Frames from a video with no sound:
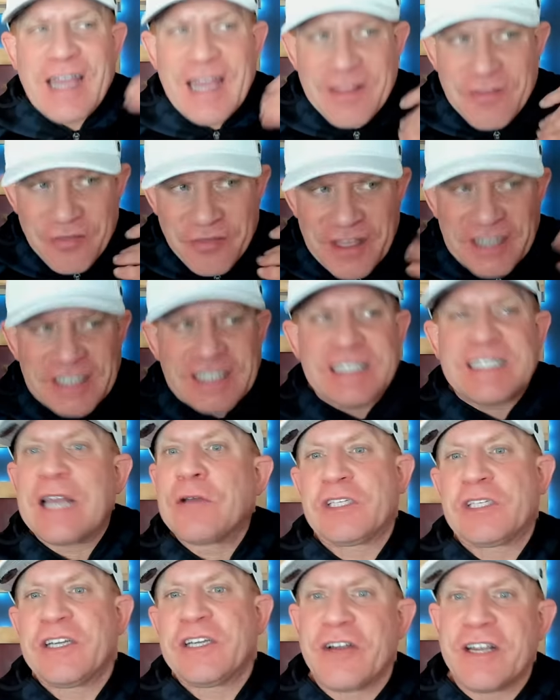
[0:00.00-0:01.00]
this is how
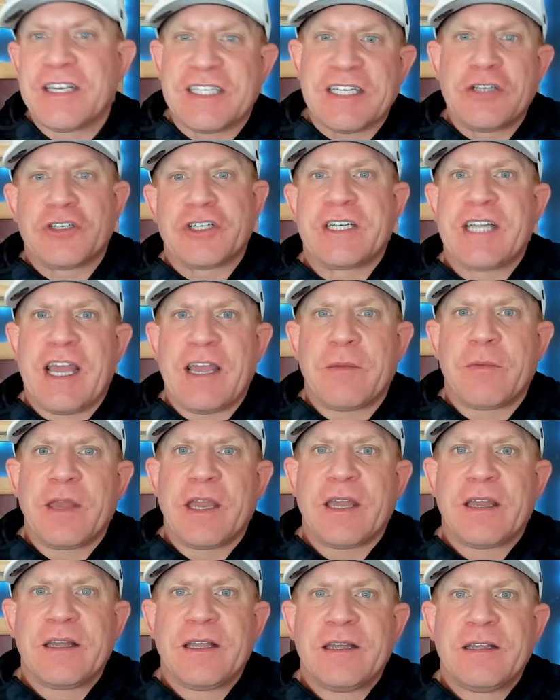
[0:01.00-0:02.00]
seriously you should take me.
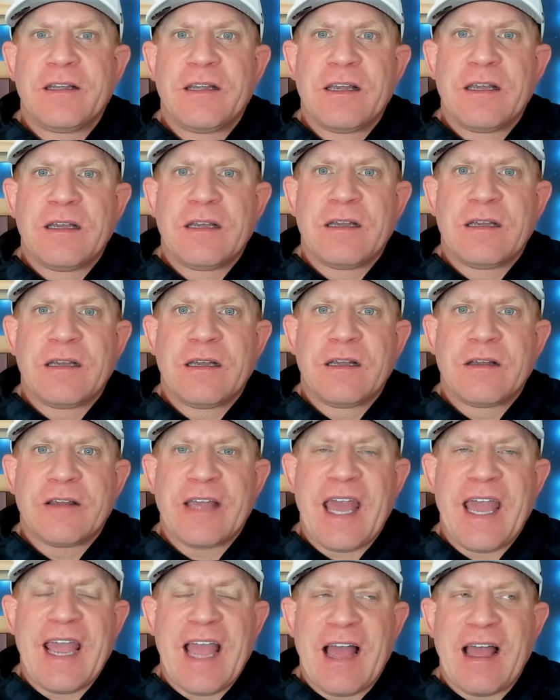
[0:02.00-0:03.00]

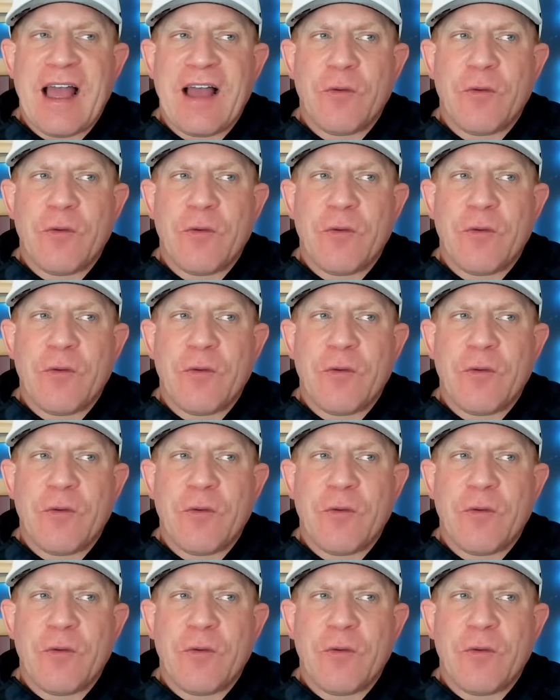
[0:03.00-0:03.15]
Okay.